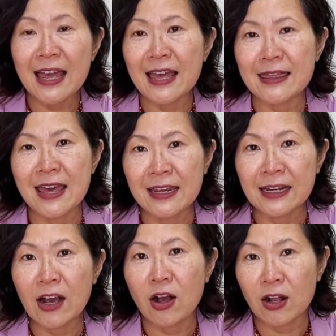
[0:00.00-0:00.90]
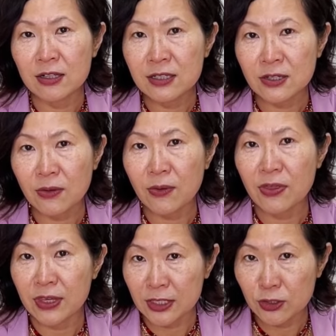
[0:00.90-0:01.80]
And then also
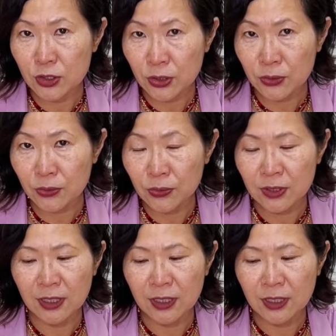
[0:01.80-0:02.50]
these 2